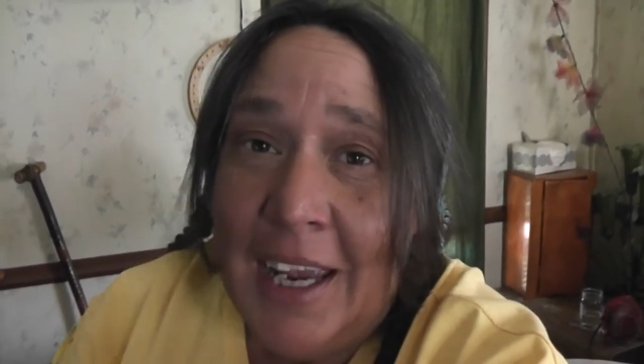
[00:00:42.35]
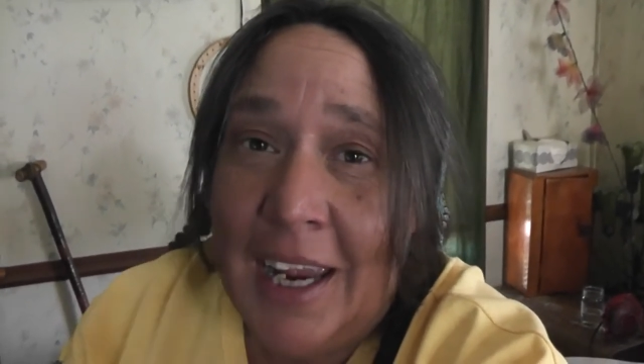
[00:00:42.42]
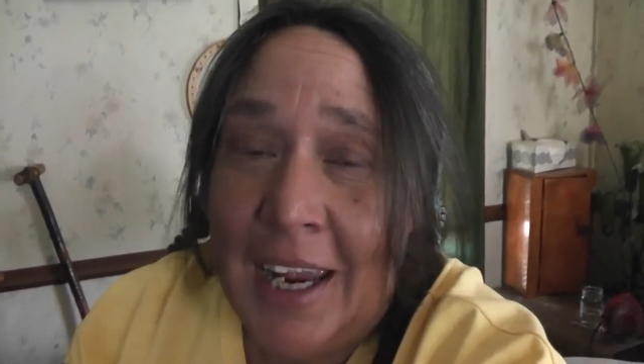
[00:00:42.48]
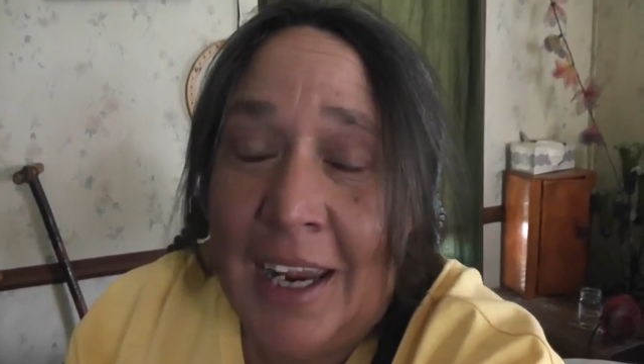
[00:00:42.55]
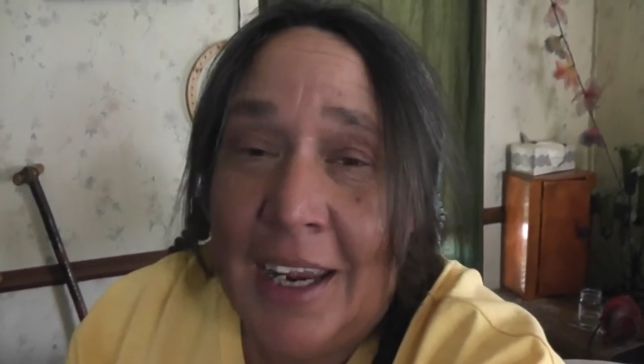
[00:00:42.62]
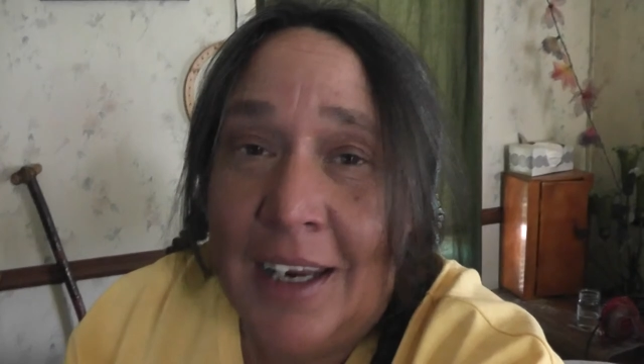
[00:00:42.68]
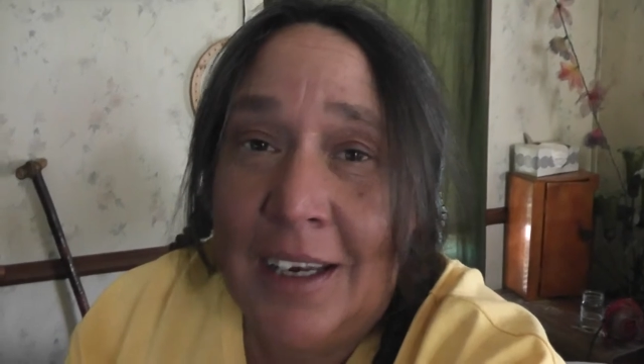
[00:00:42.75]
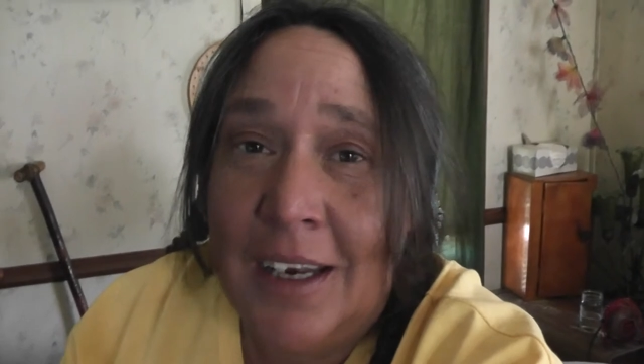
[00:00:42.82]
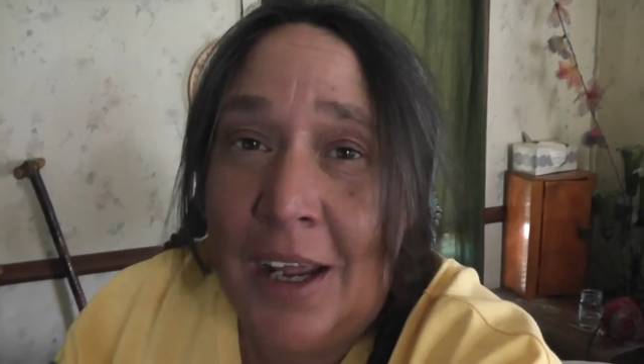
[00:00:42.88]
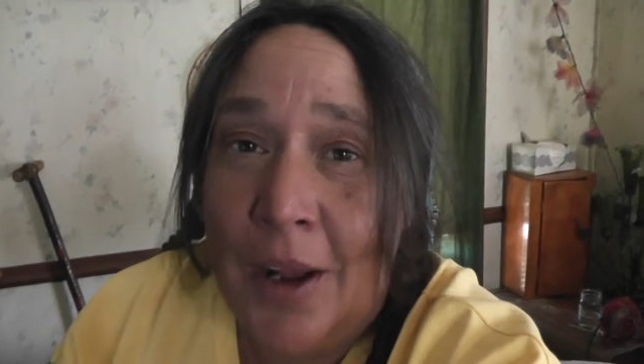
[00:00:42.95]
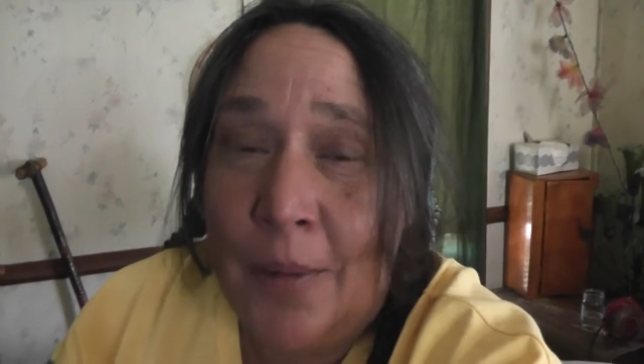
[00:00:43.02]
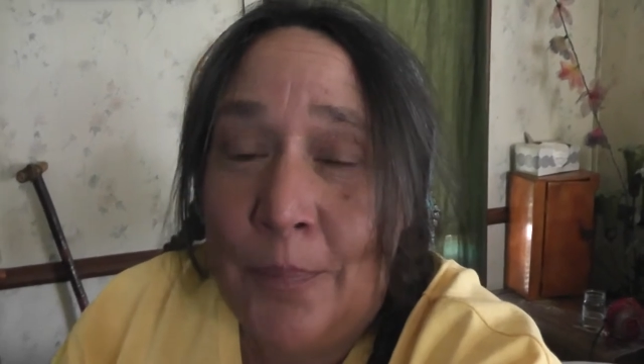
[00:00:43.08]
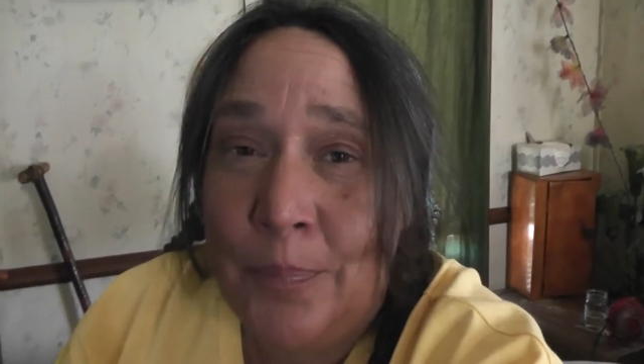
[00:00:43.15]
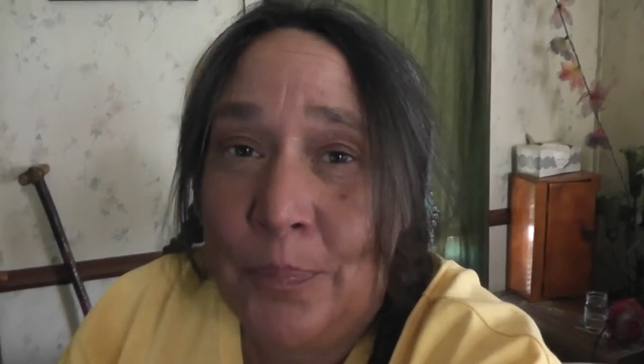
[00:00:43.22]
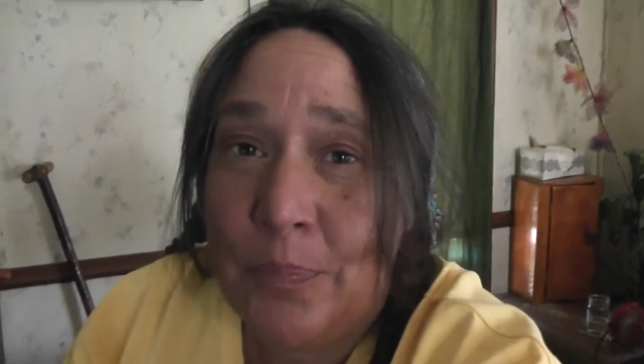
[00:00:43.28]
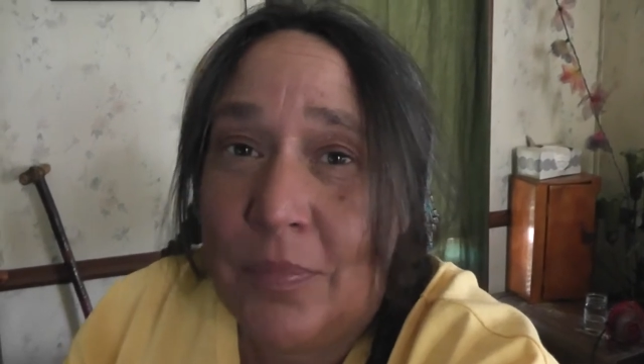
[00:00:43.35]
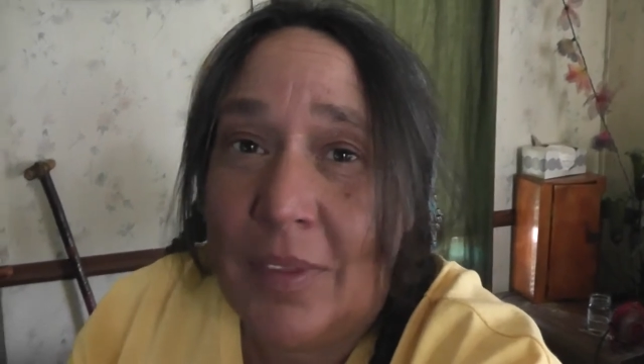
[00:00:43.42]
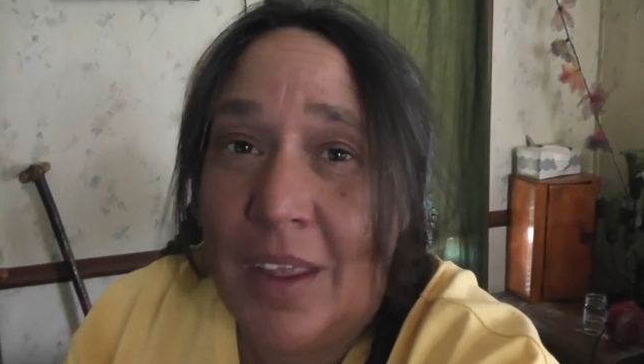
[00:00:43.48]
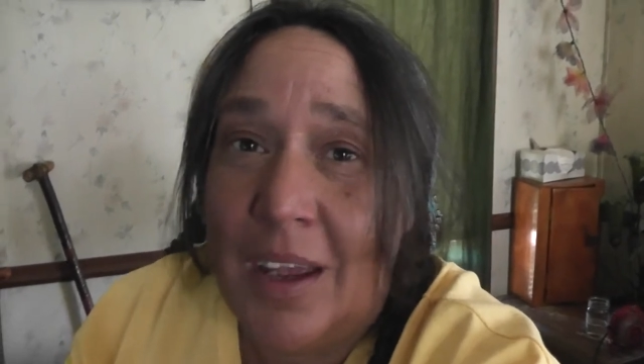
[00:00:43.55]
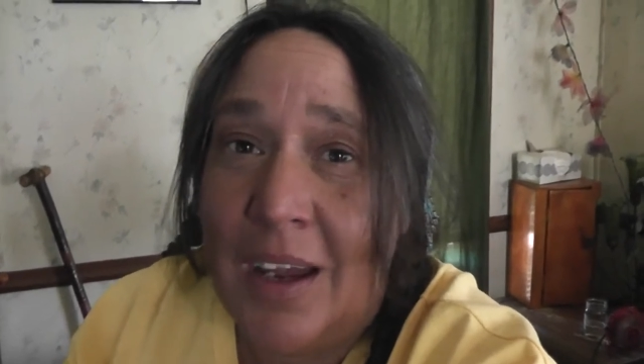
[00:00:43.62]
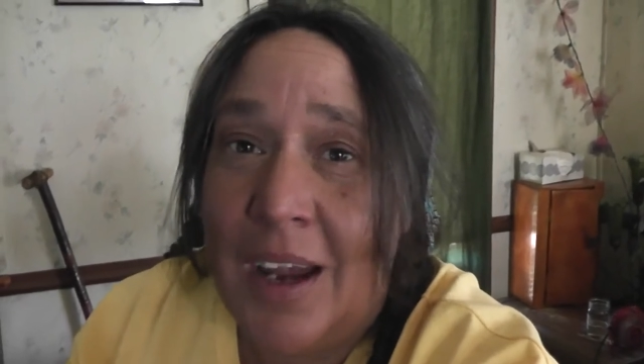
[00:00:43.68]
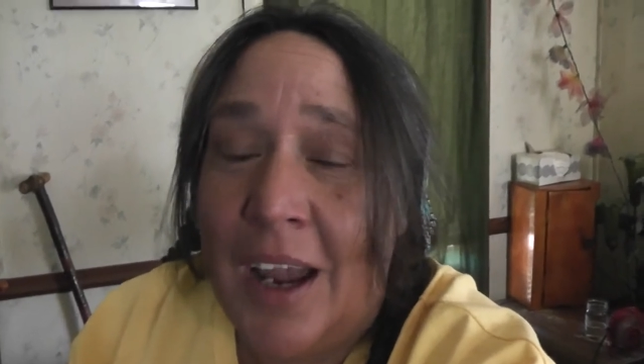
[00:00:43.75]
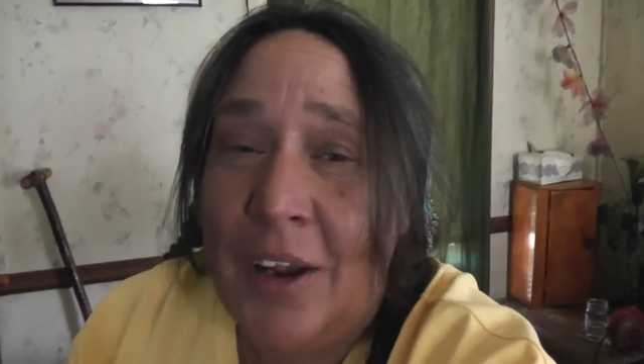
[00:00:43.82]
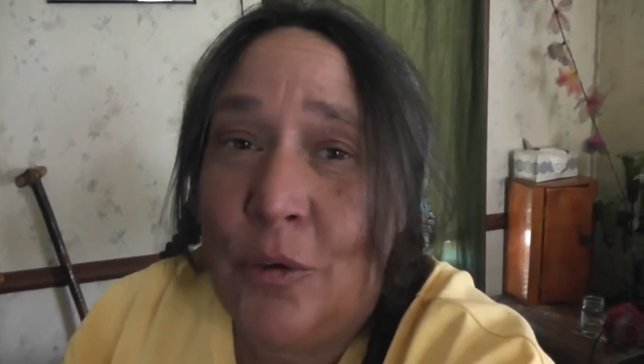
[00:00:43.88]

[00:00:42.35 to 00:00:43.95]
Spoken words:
And I